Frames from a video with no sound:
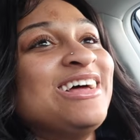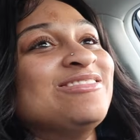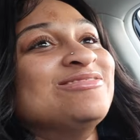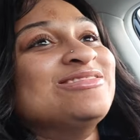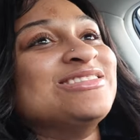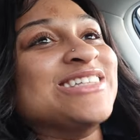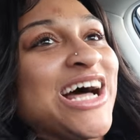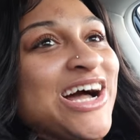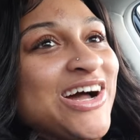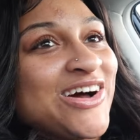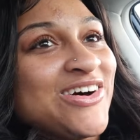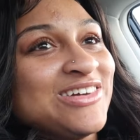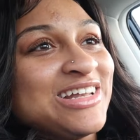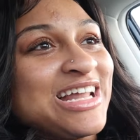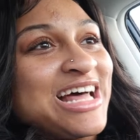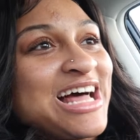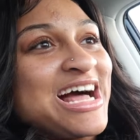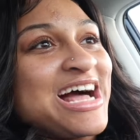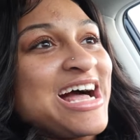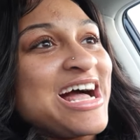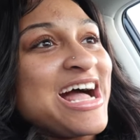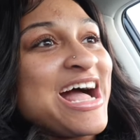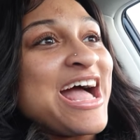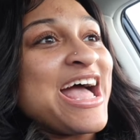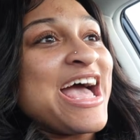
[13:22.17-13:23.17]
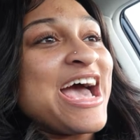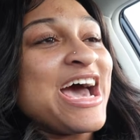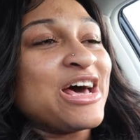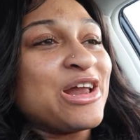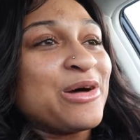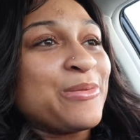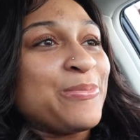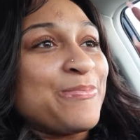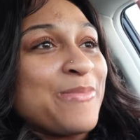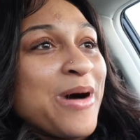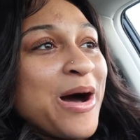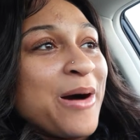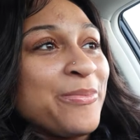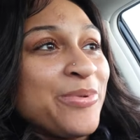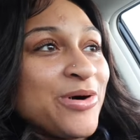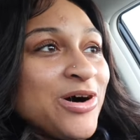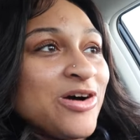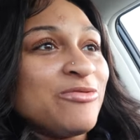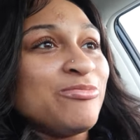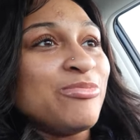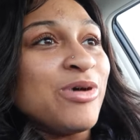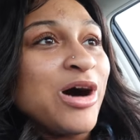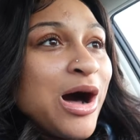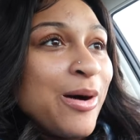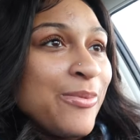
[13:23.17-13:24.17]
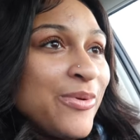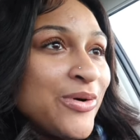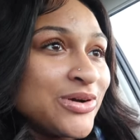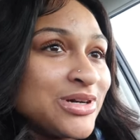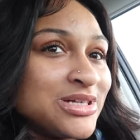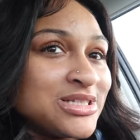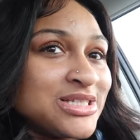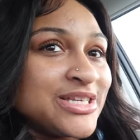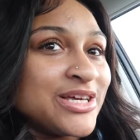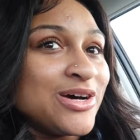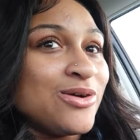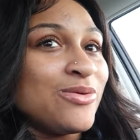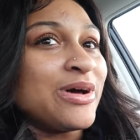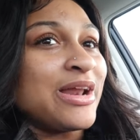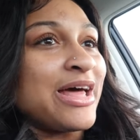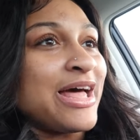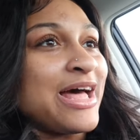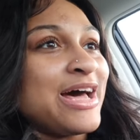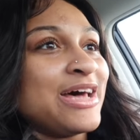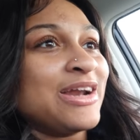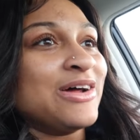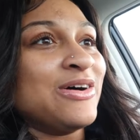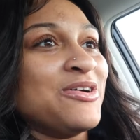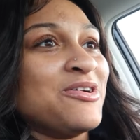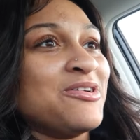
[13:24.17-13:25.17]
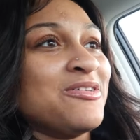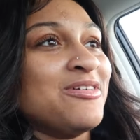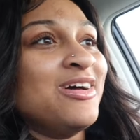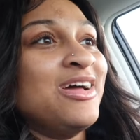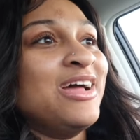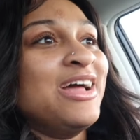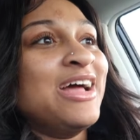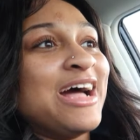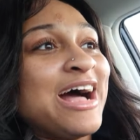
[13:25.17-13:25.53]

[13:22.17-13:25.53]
not gonna lie, I had my puffball ponytail with a hat on.